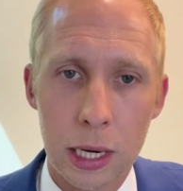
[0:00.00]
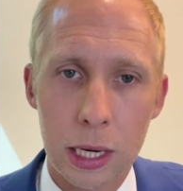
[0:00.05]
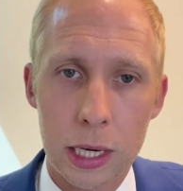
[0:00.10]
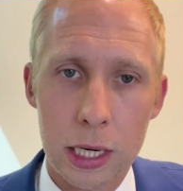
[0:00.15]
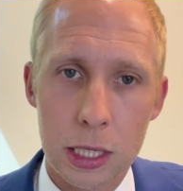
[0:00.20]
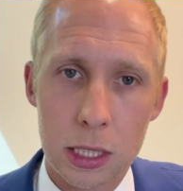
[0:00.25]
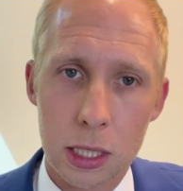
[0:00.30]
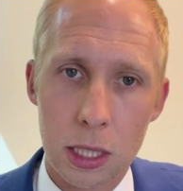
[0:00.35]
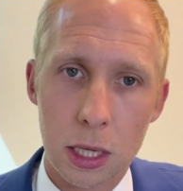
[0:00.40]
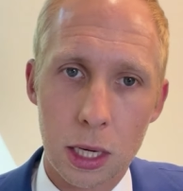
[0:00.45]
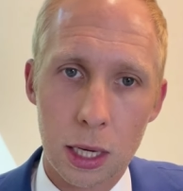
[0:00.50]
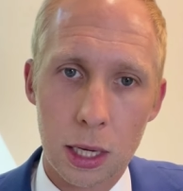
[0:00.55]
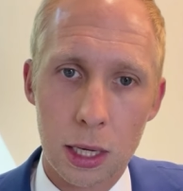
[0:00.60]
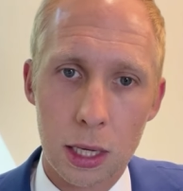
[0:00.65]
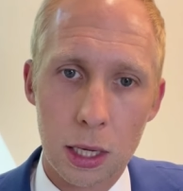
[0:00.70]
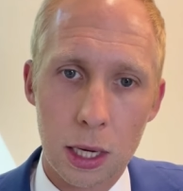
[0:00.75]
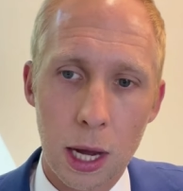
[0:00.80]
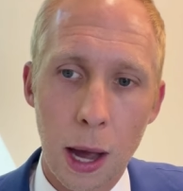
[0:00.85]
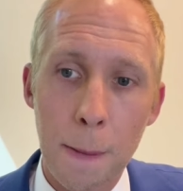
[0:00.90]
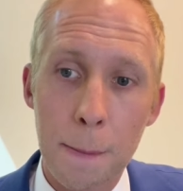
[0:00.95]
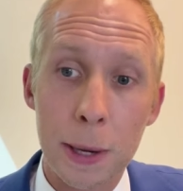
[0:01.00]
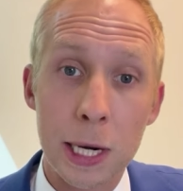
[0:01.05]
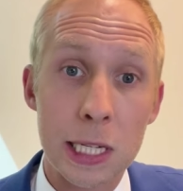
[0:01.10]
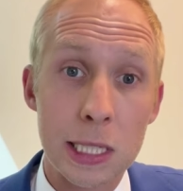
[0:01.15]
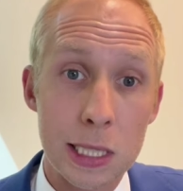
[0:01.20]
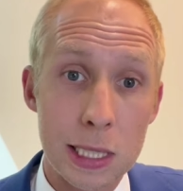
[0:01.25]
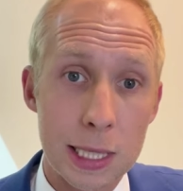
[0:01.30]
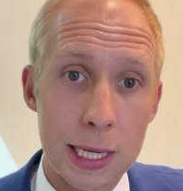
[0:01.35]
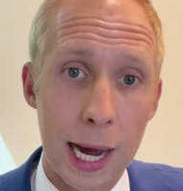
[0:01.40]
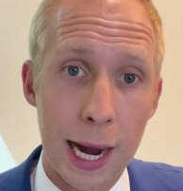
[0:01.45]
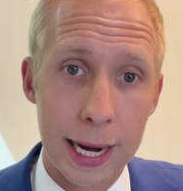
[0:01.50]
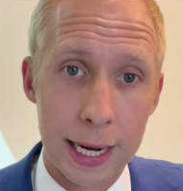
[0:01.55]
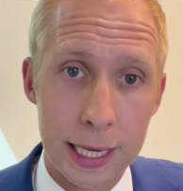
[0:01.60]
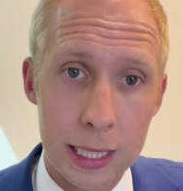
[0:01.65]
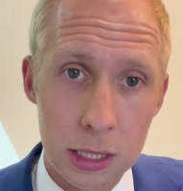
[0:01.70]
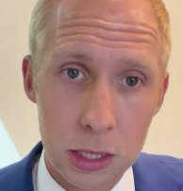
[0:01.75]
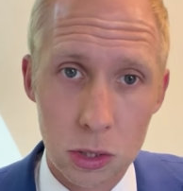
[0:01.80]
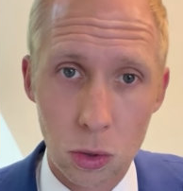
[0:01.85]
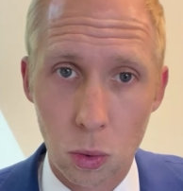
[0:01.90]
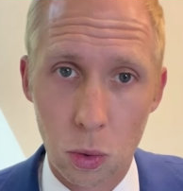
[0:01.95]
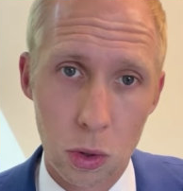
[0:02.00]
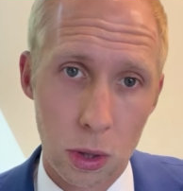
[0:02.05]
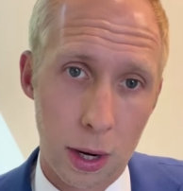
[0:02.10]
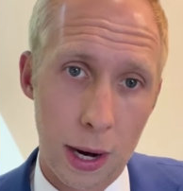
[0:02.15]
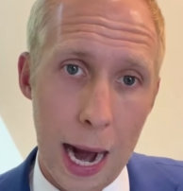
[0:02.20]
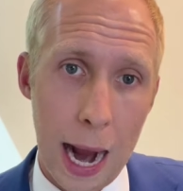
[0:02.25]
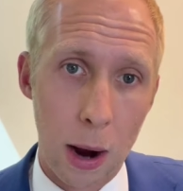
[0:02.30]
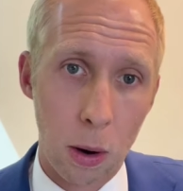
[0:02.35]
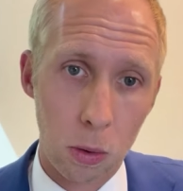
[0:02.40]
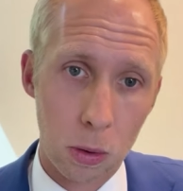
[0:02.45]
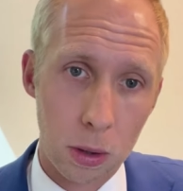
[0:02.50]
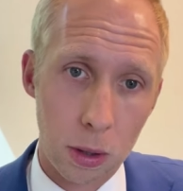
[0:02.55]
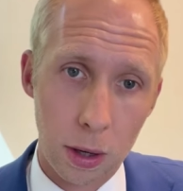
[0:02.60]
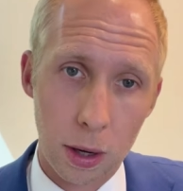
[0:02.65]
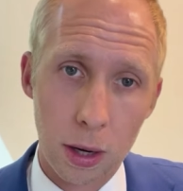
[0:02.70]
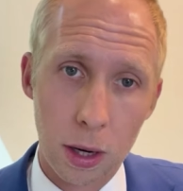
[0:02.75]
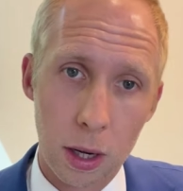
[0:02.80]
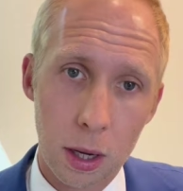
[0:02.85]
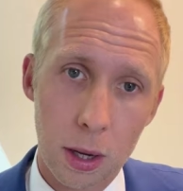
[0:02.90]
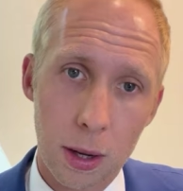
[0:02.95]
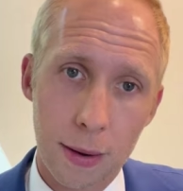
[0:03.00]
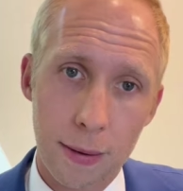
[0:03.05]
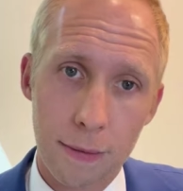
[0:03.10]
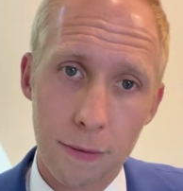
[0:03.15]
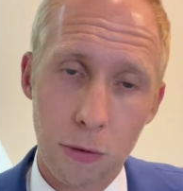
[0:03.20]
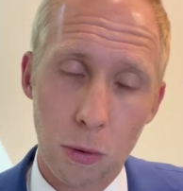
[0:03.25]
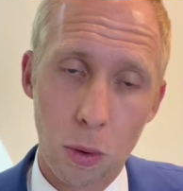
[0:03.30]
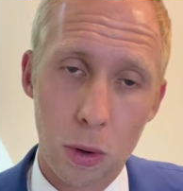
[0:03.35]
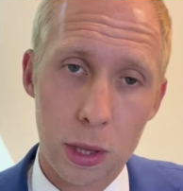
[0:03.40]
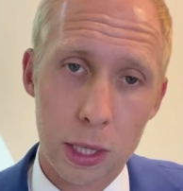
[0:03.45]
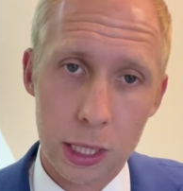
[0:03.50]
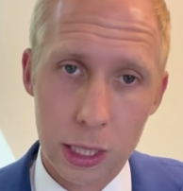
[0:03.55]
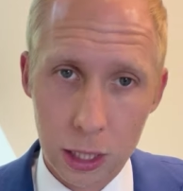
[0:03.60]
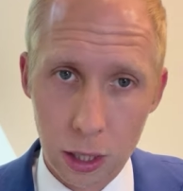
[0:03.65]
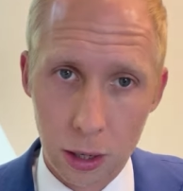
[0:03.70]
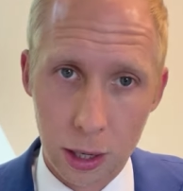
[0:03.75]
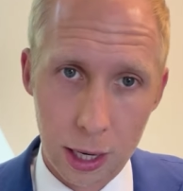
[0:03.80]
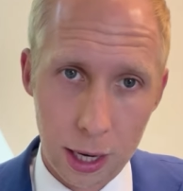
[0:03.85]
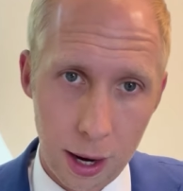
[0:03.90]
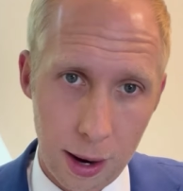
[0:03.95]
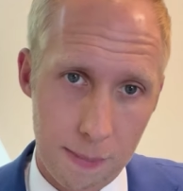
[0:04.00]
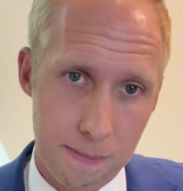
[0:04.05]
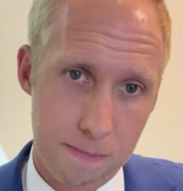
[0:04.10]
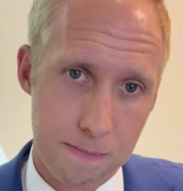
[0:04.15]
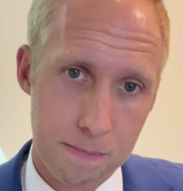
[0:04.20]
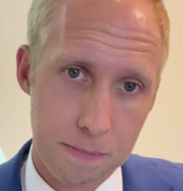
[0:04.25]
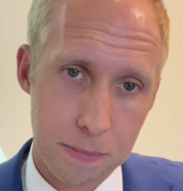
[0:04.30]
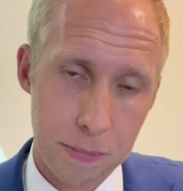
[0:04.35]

is the company's guidance or their outlook for the year to come.